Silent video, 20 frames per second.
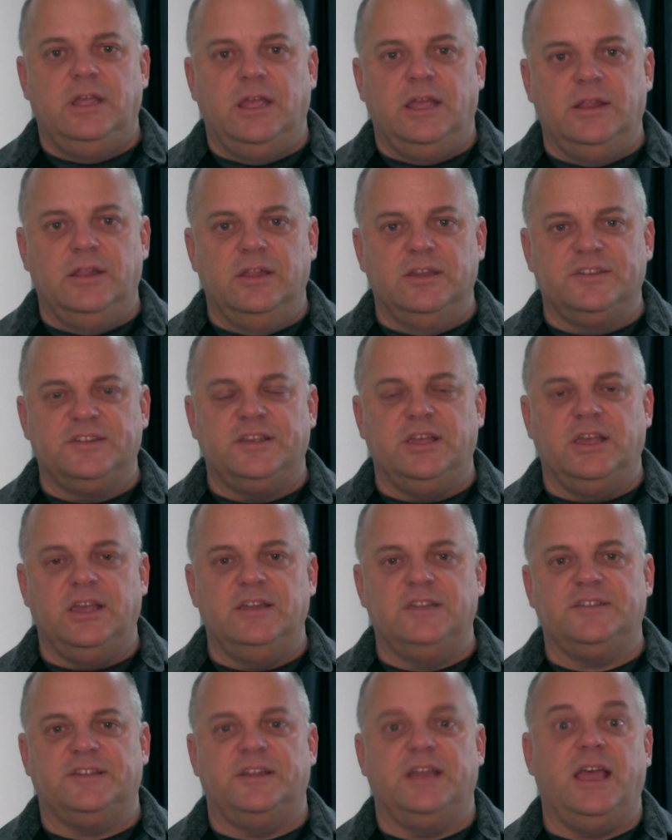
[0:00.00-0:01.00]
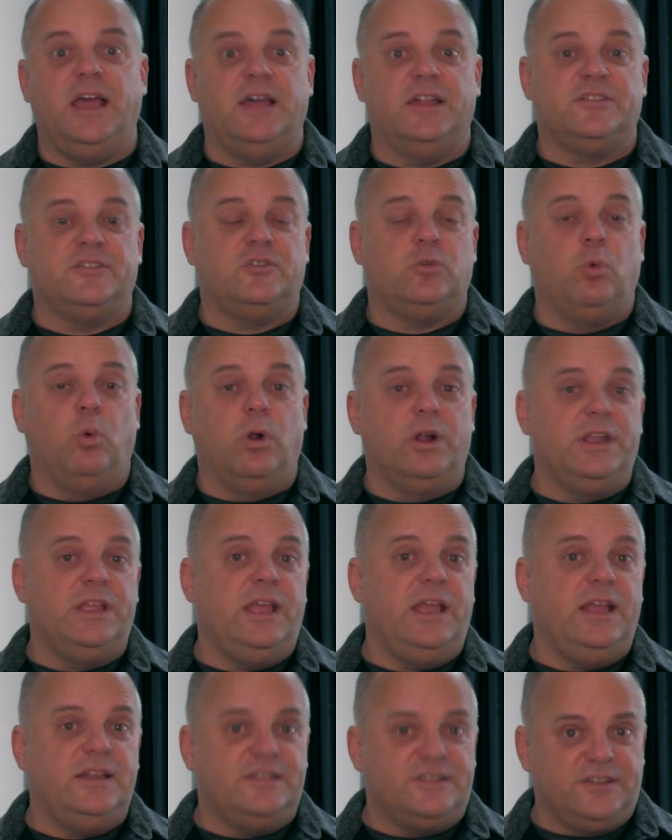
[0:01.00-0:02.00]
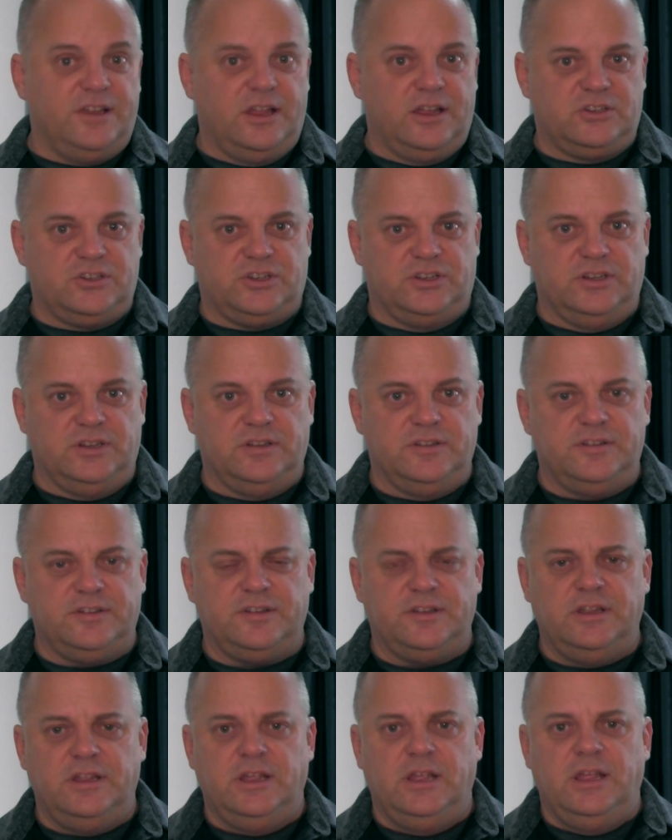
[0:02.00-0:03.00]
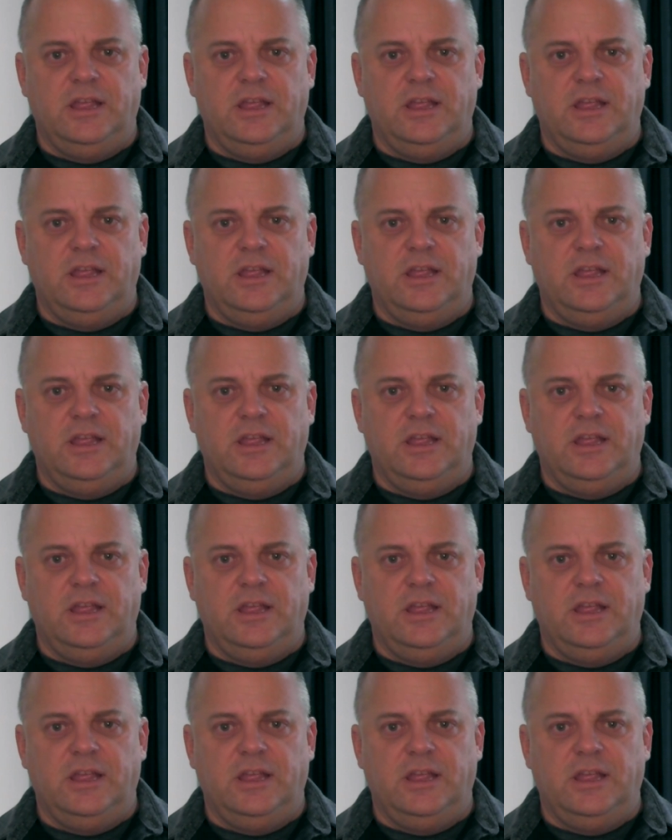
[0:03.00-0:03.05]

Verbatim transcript: In this case, it has 28 sections